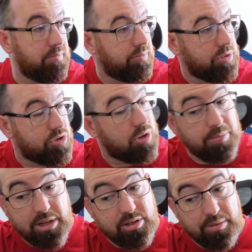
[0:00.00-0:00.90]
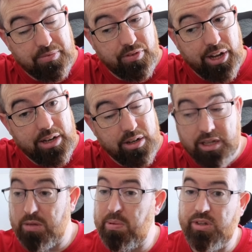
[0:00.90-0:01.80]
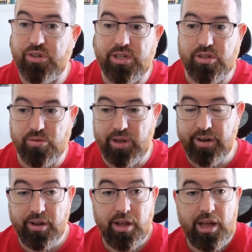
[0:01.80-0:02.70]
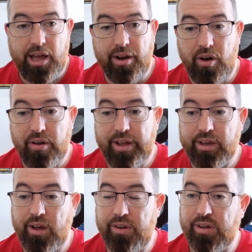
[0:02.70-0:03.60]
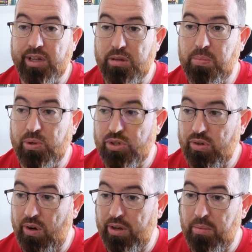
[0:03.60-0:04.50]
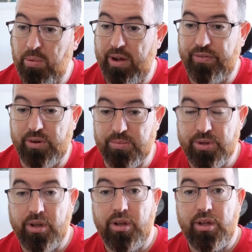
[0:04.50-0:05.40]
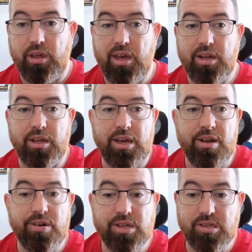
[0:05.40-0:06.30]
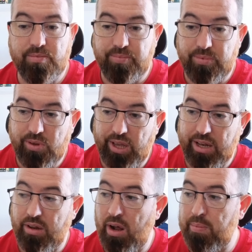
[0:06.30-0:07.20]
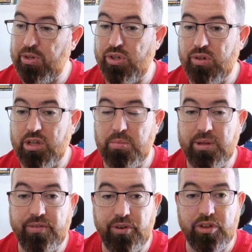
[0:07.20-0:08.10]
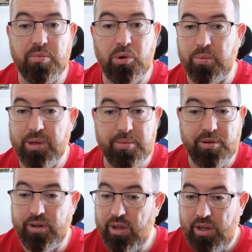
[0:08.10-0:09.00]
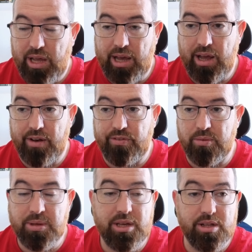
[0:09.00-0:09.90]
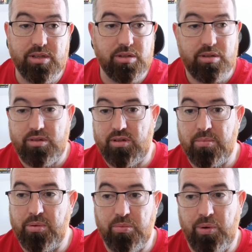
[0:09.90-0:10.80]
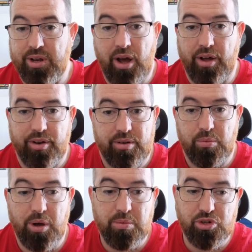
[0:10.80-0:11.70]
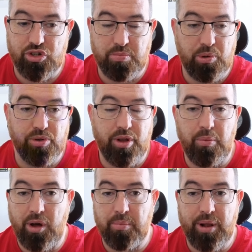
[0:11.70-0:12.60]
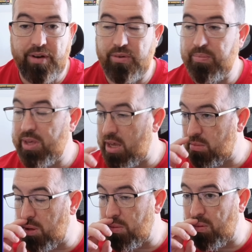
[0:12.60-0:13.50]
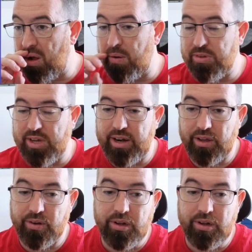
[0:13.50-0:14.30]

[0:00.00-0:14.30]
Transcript: There's something else I'm forgetting. I think it's Pinterest as well. And all that content gets pushed to all them platforms. Key thing here is you're getting an opportunity to be in front of more people. And for me, it's simple. Why not? Why would you just post on one platform? Yes, people will always argue,